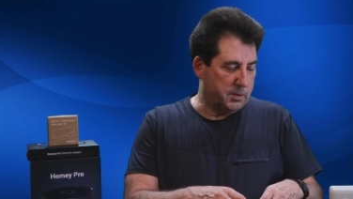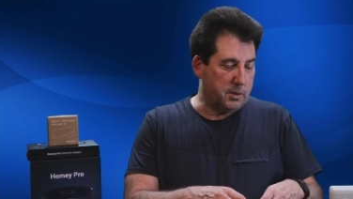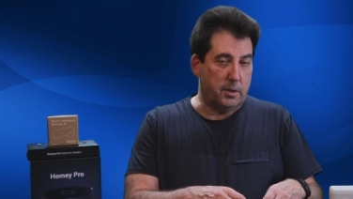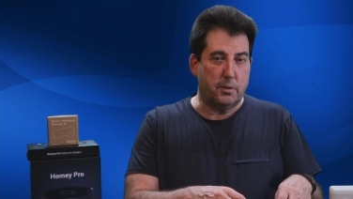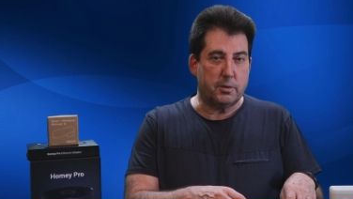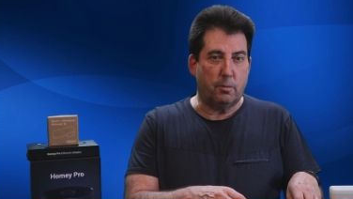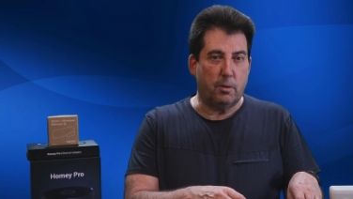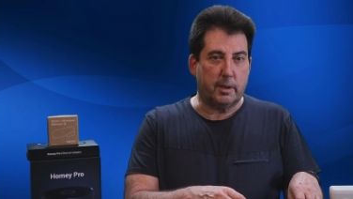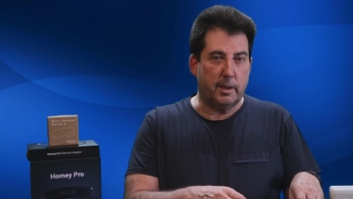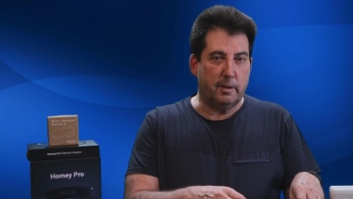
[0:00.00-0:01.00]
So those are
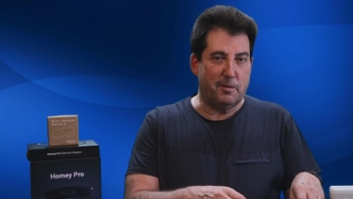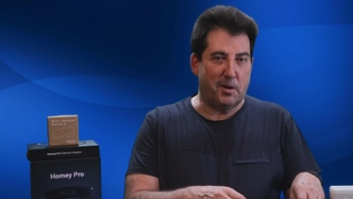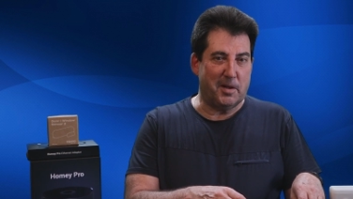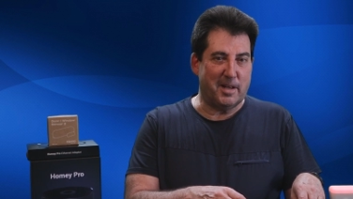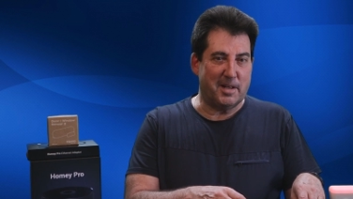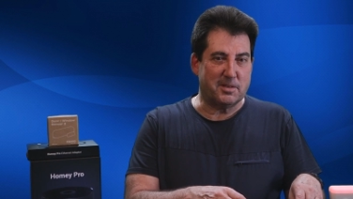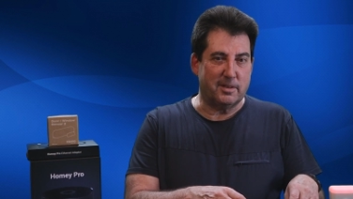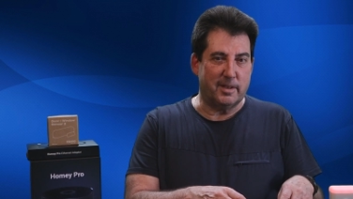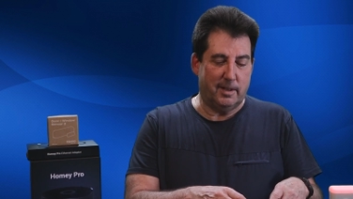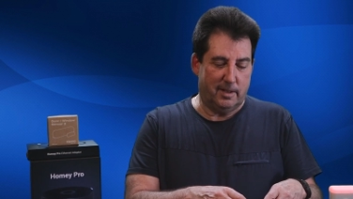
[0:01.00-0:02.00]
working very
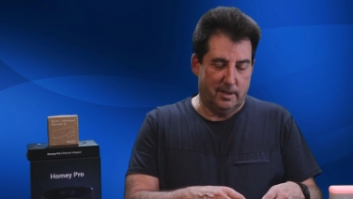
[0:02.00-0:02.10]
nicely.